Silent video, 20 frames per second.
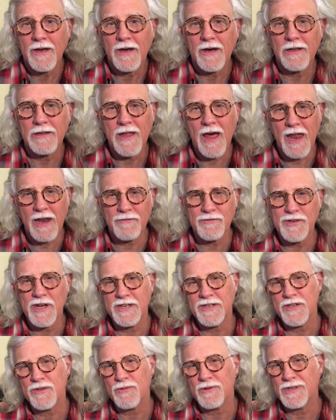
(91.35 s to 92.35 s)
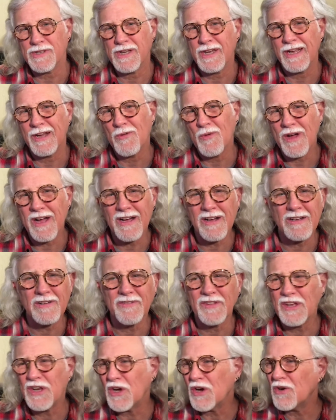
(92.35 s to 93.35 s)
a lot of judges were saying, well,
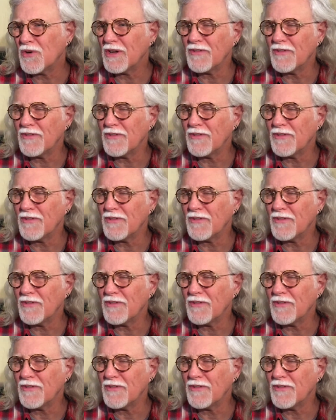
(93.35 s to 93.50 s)
you know,